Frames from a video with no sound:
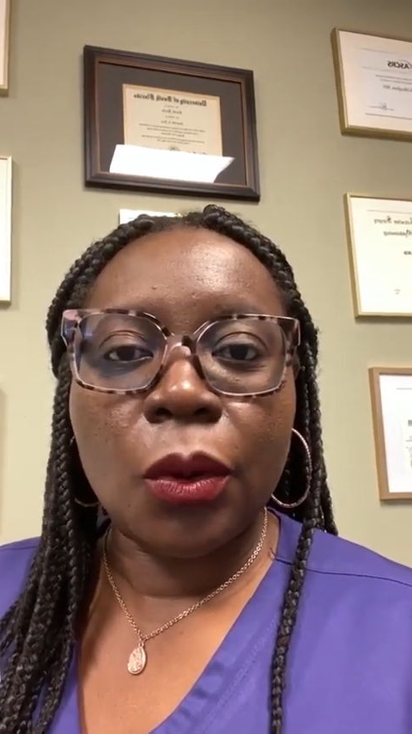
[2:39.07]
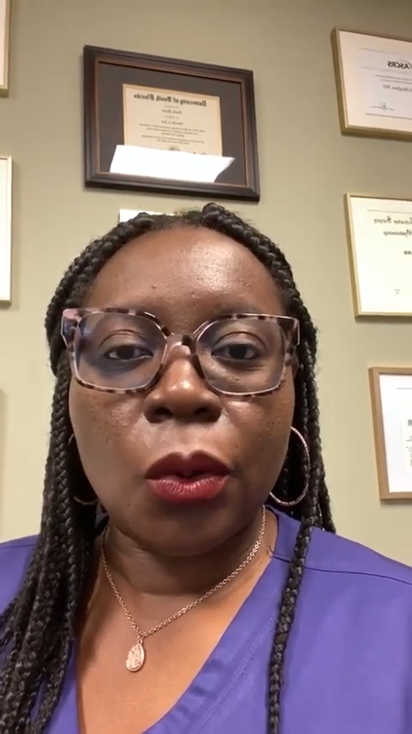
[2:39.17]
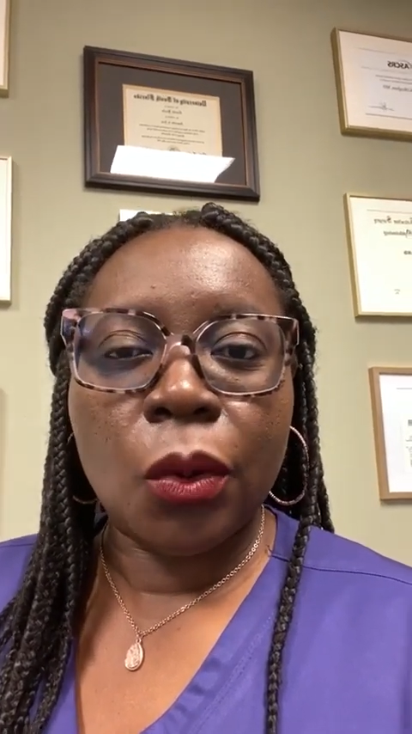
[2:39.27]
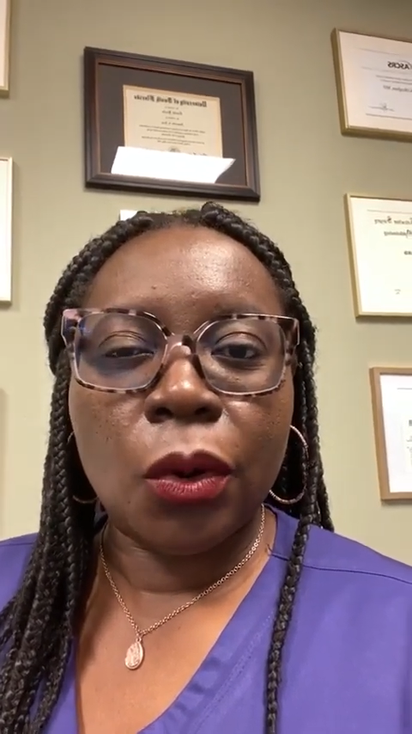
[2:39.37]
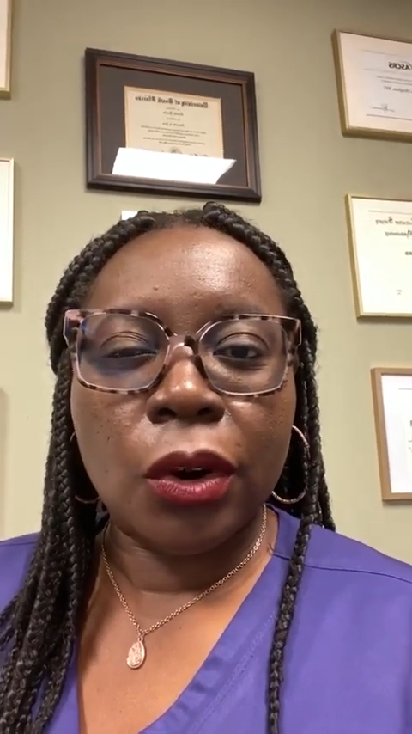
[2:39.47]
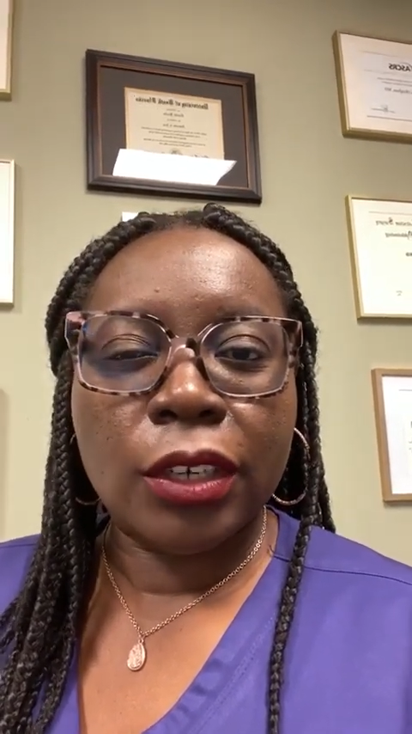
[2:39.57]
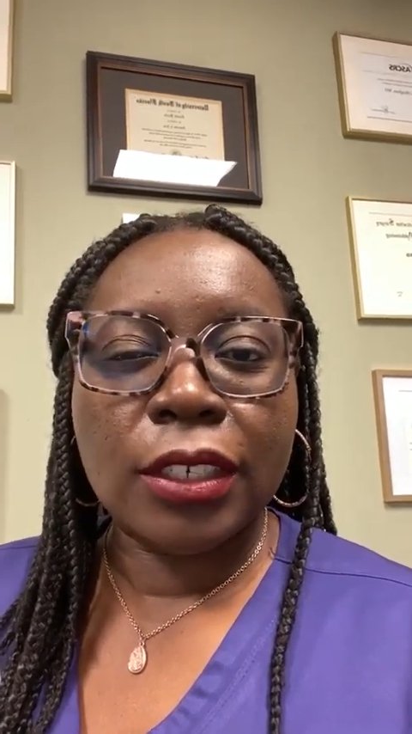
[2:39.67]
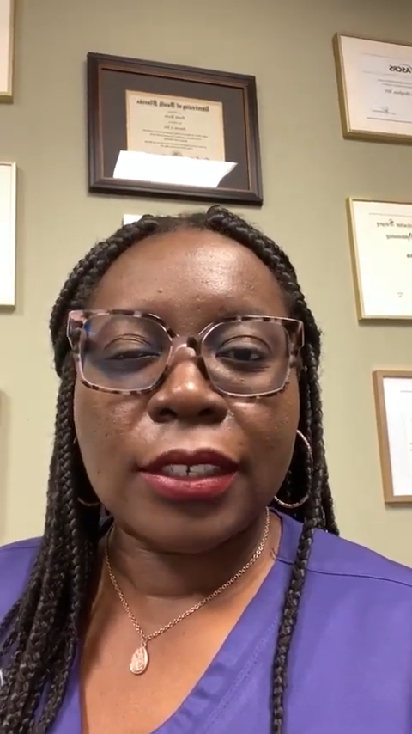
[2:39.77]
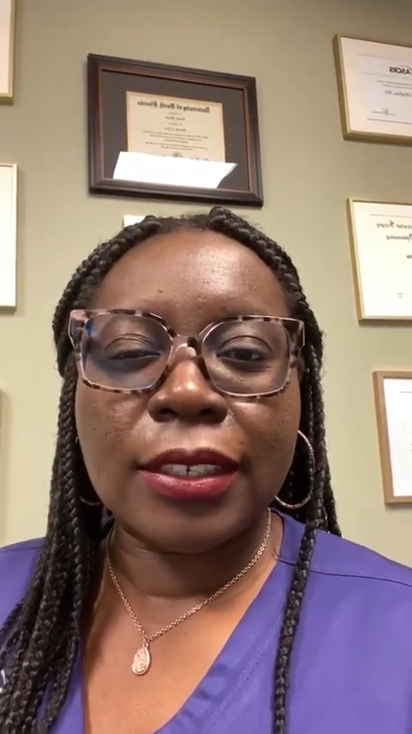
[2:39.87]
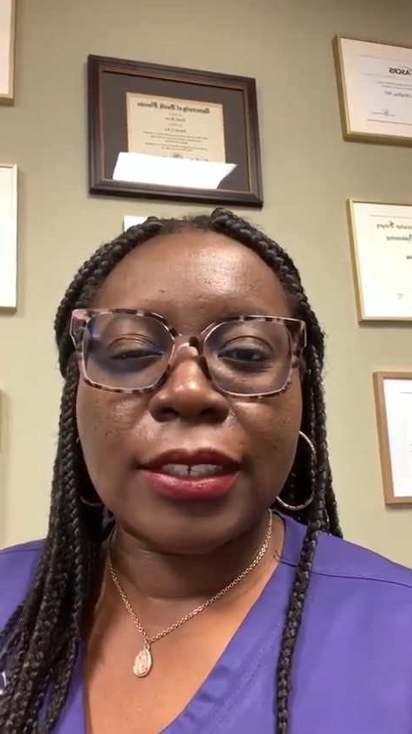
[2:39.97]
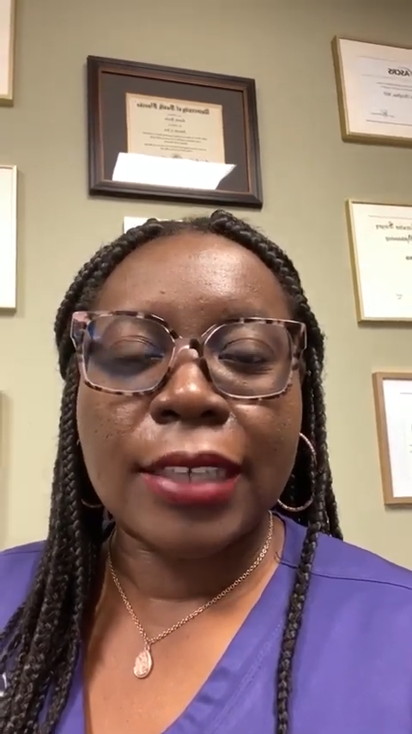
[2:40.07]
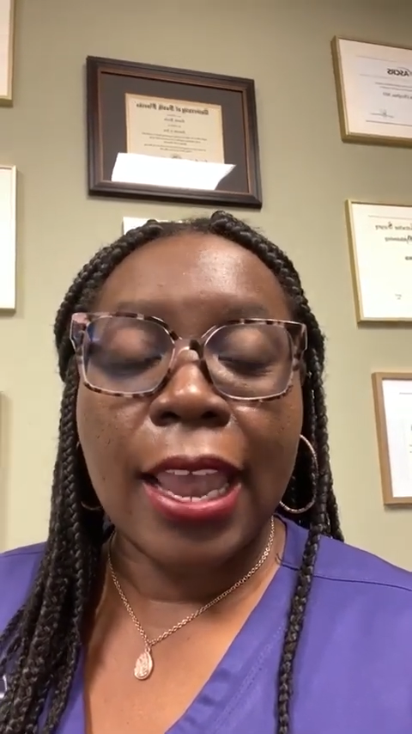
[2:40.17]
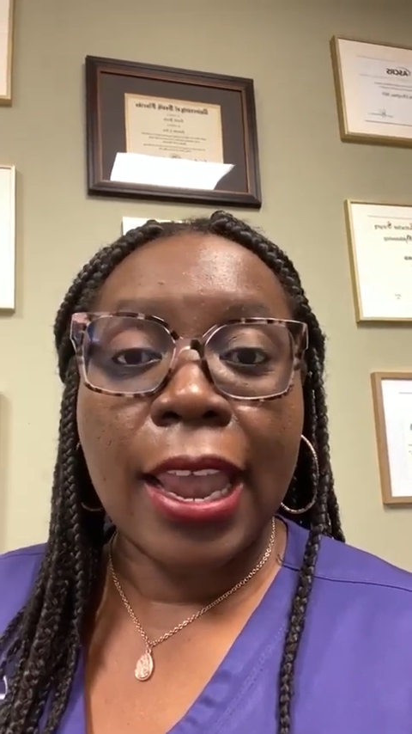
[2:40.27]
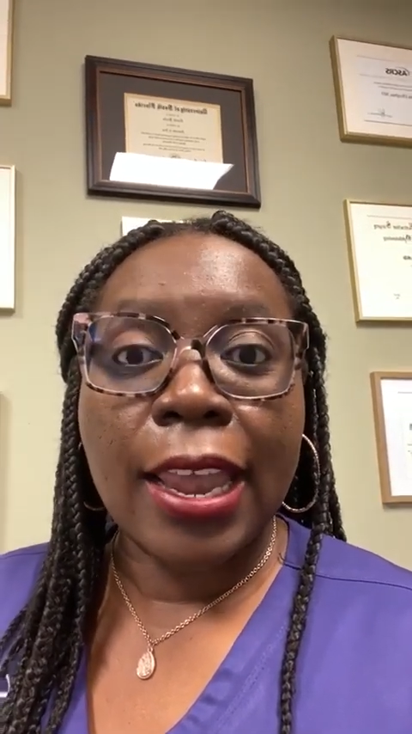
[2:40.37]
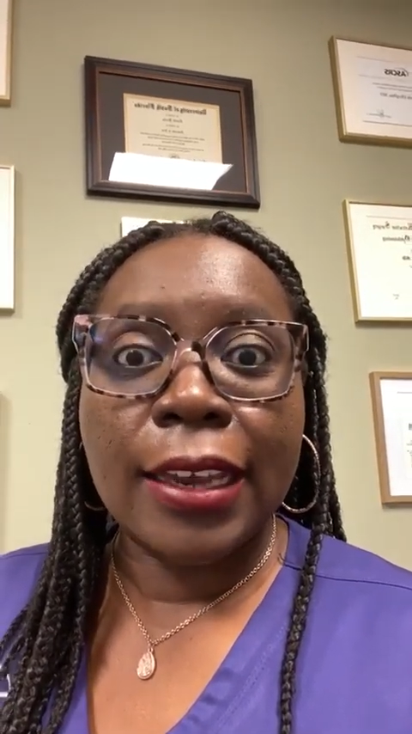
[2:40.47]
or just
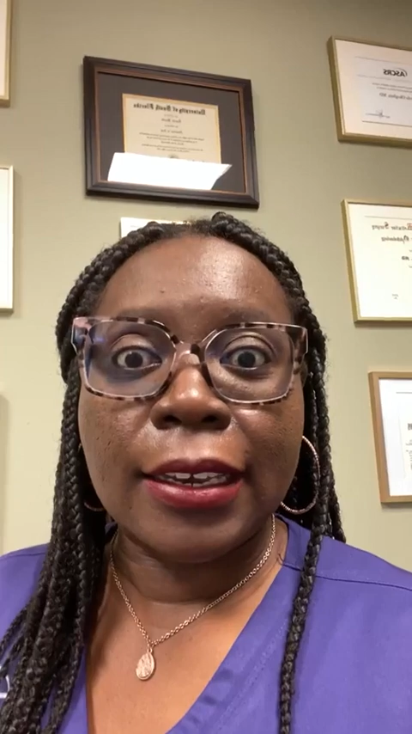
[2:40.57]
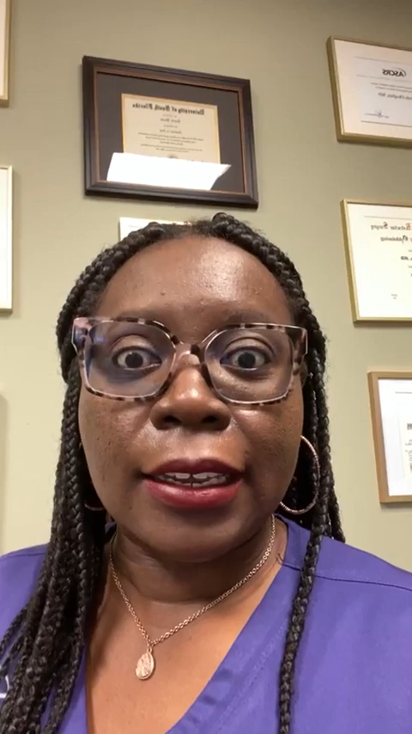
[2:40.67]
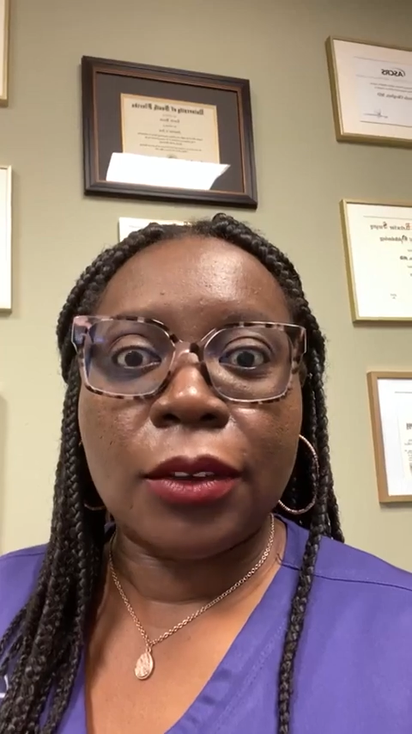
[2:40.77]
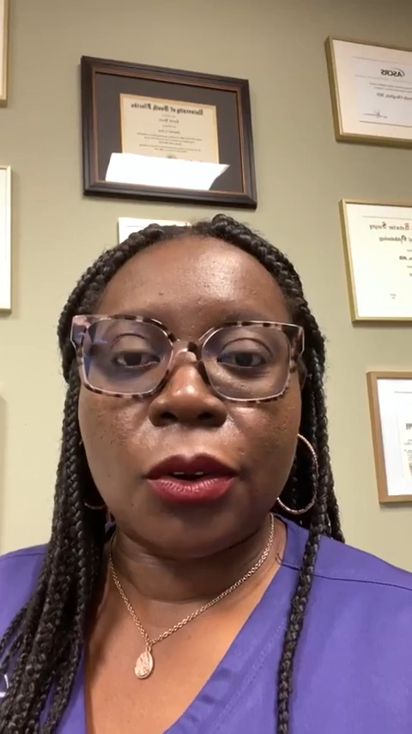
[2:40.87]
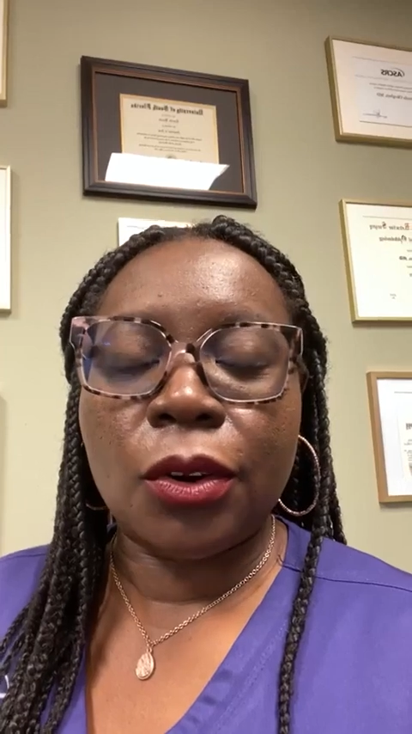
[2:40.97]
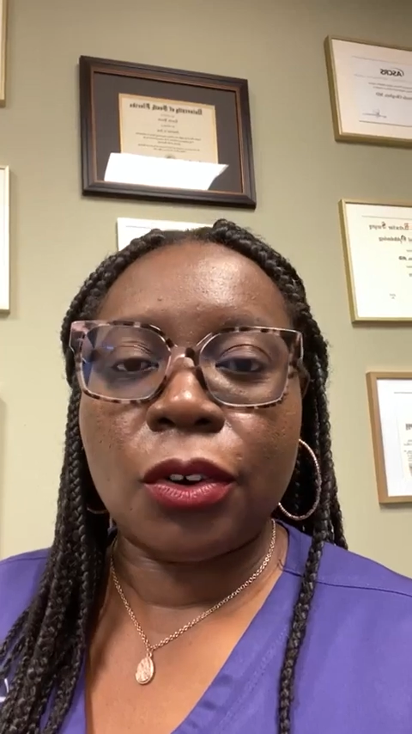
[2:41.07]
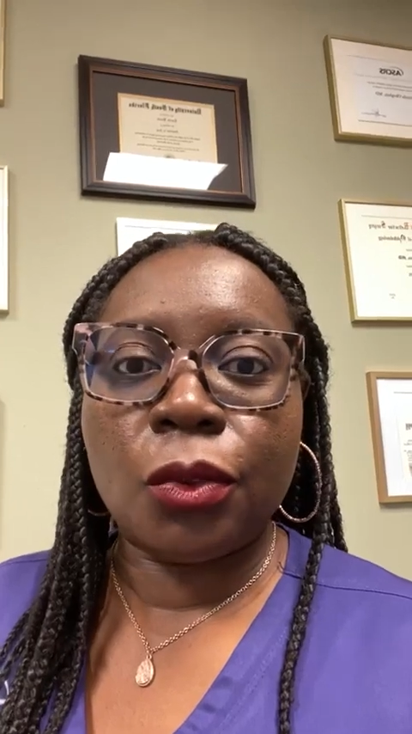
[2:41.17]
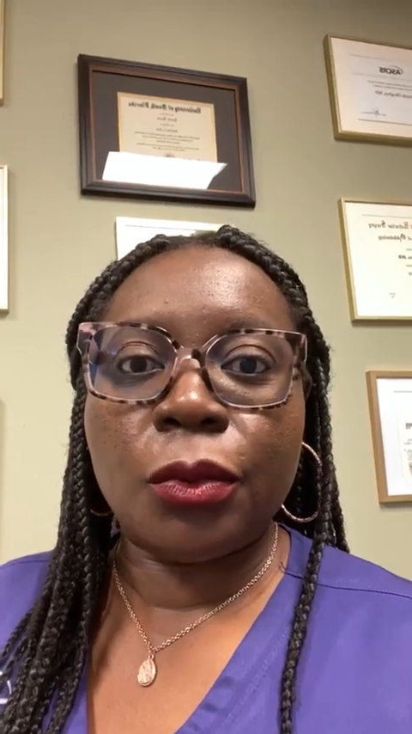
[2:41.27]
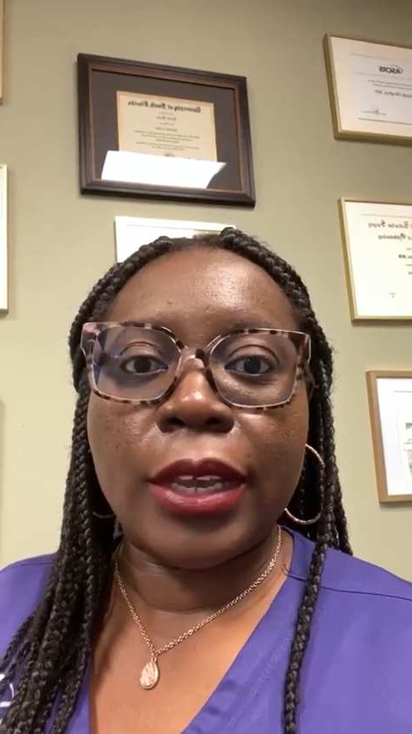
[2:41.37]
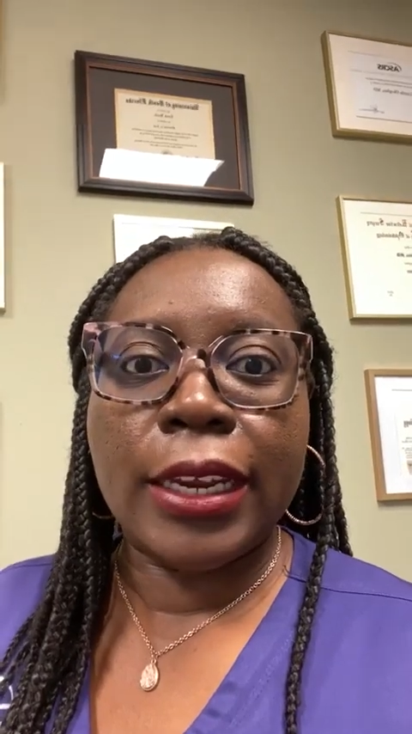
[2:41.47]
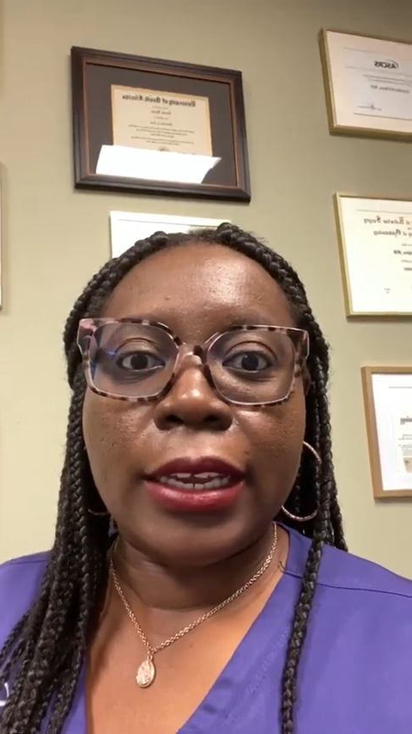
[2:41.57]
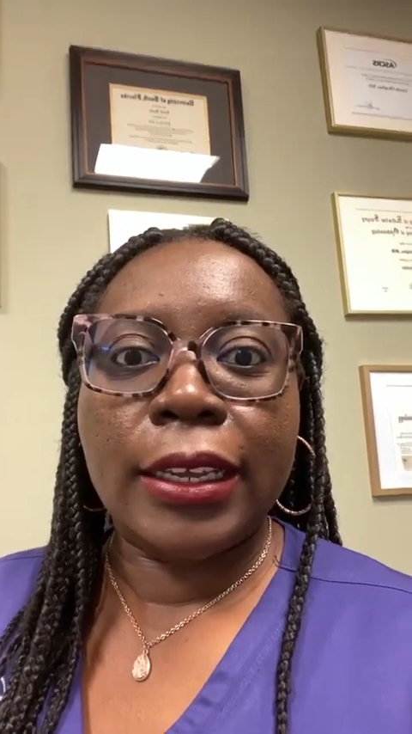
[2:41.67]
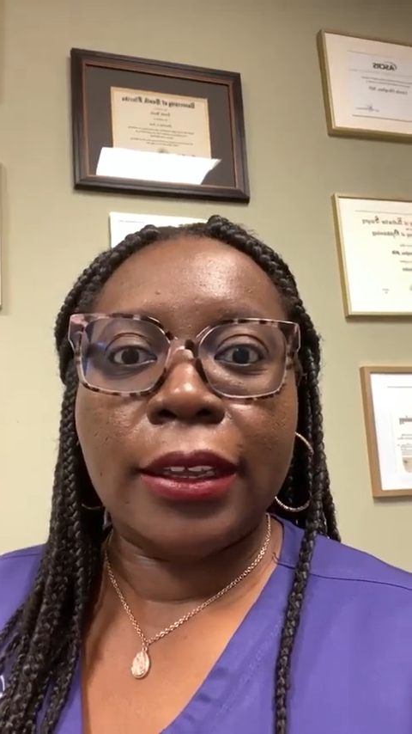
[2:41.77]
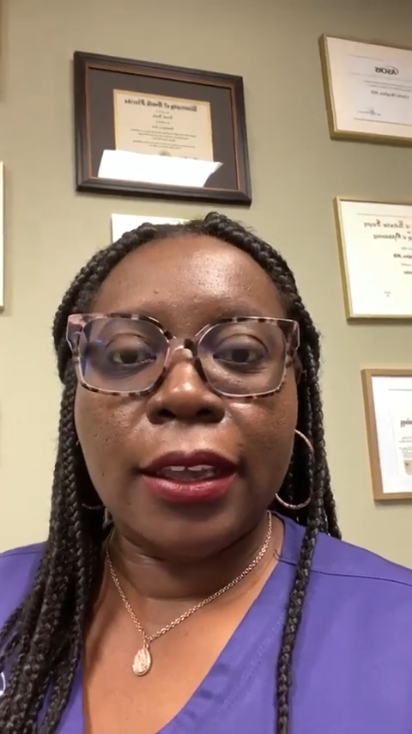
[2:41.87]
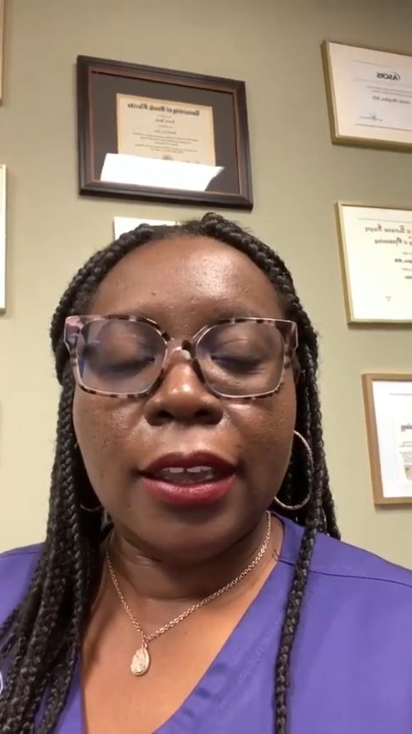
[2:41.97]
sandy or
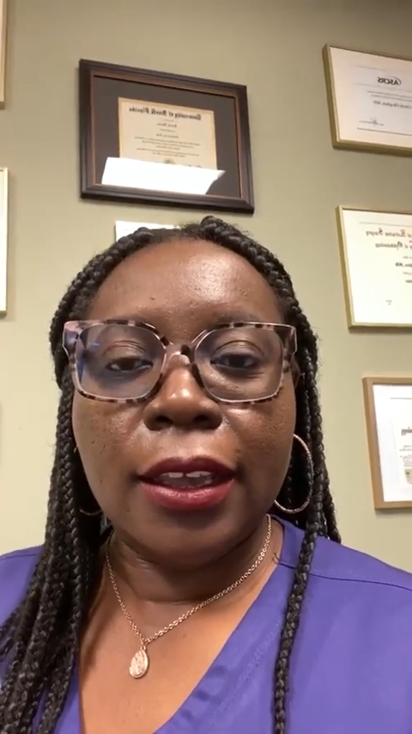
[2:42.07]
gritty.